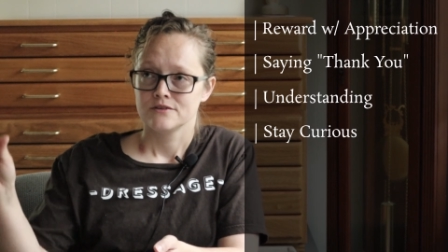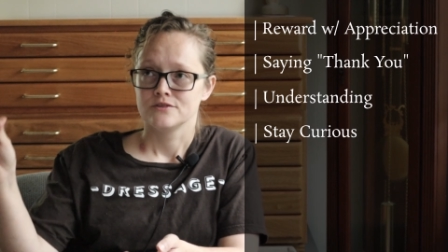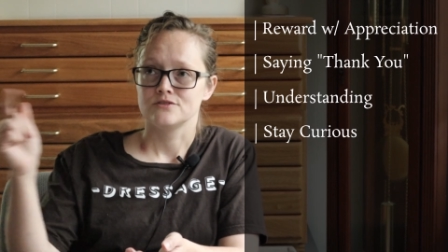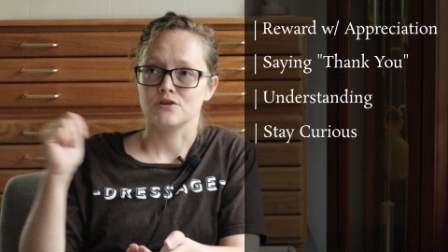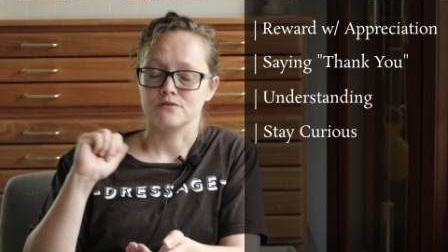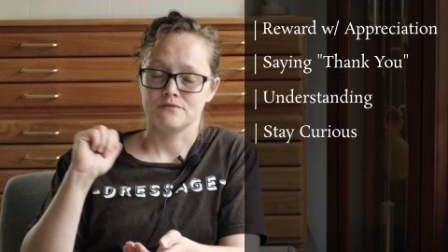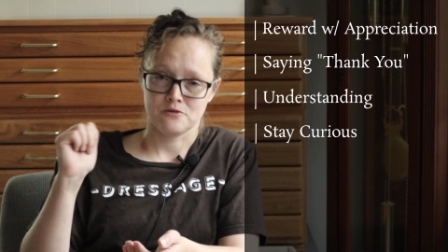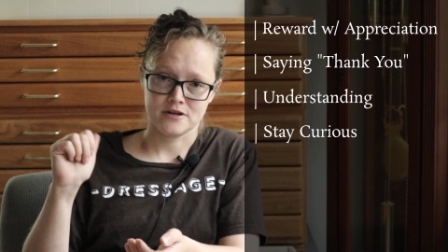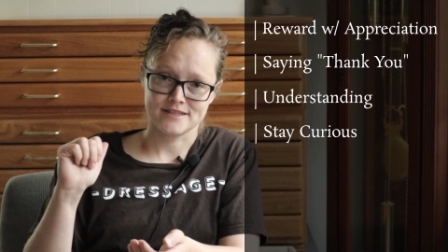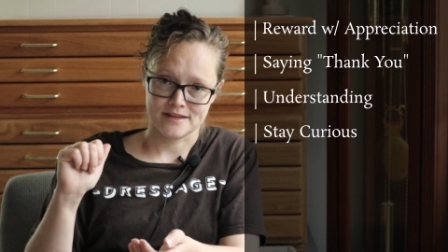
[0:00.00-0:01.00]
So,
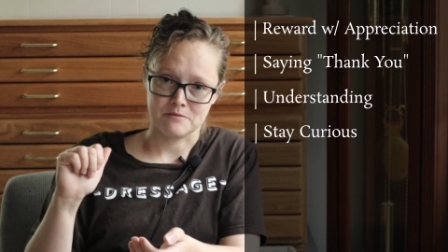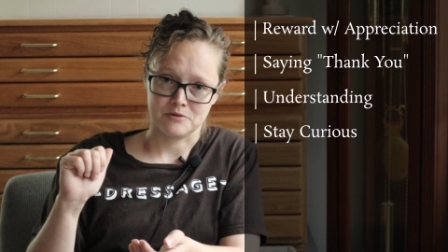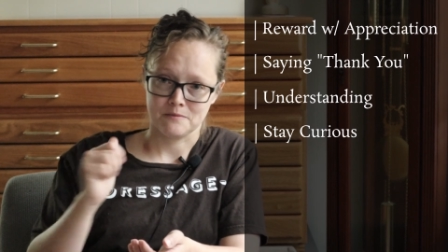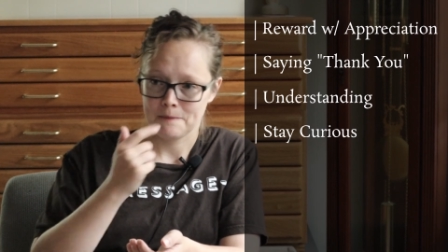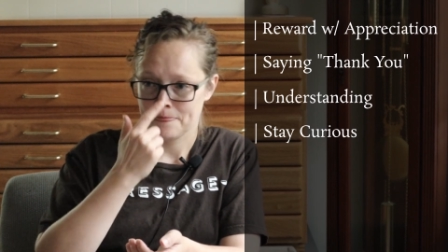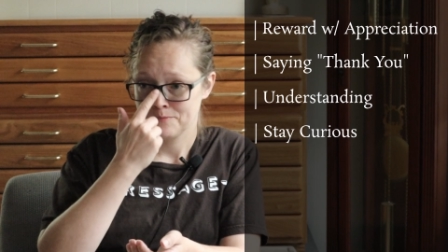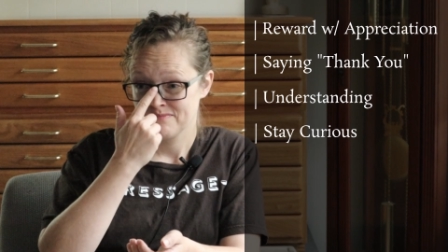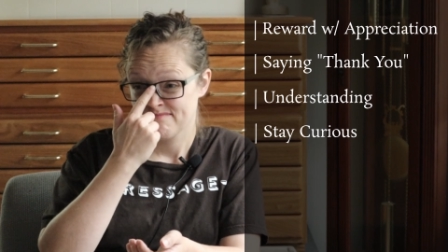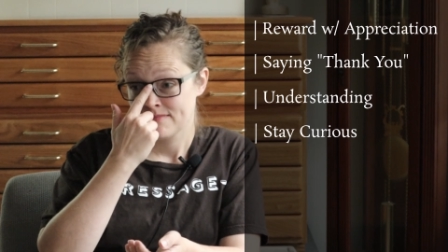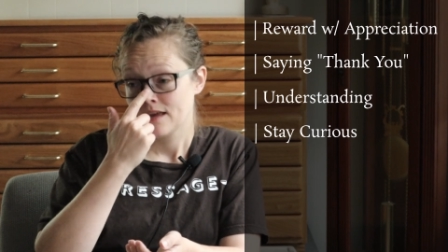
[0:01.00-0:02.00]
for example,
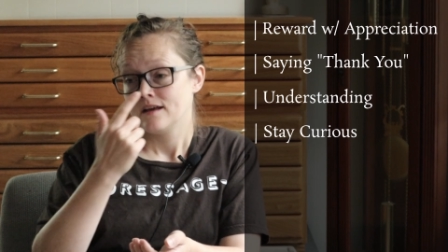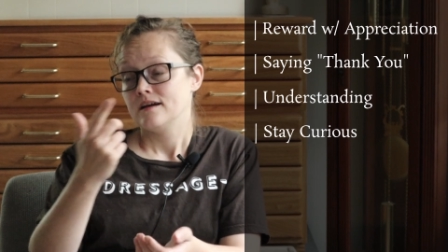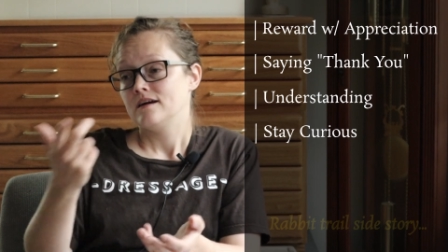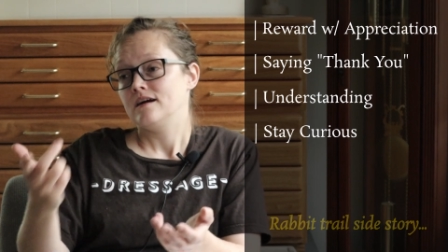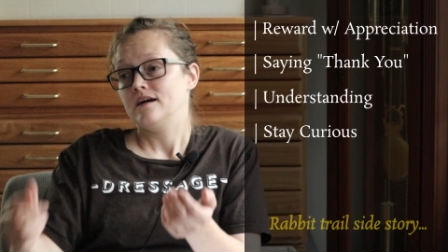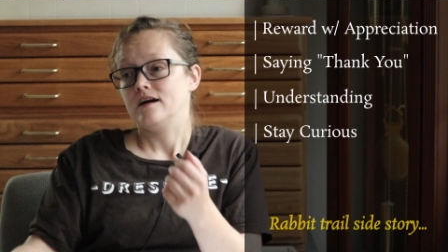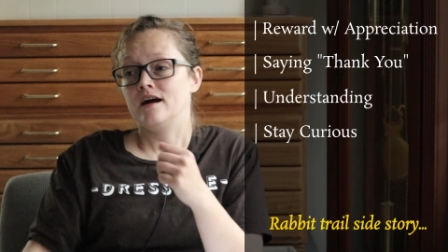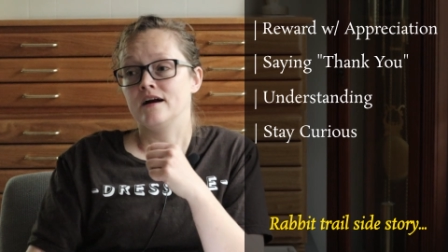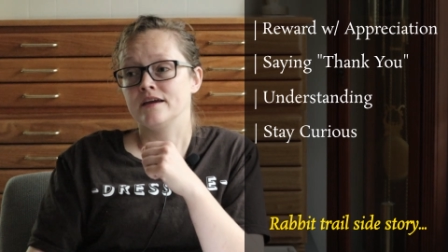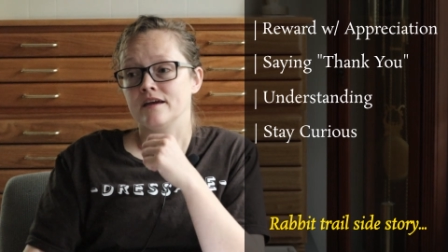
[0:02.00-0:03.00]

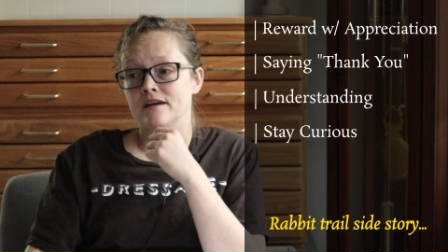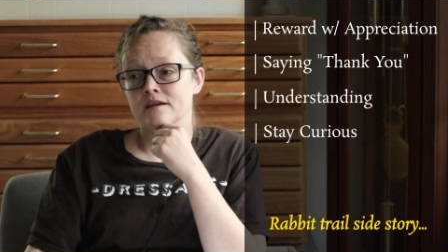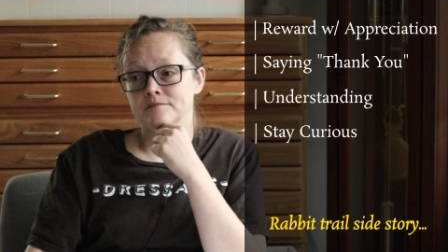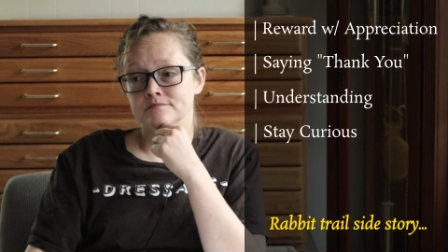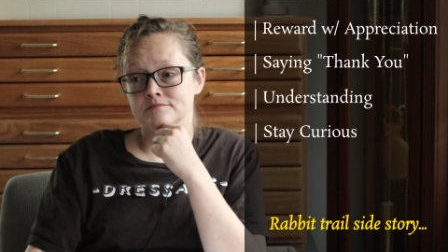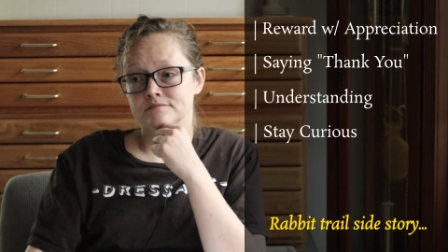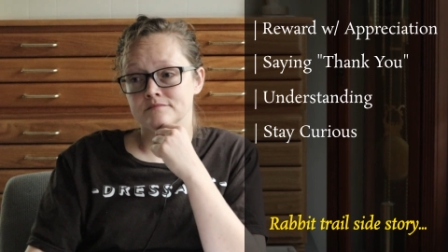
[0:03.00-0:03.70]
I am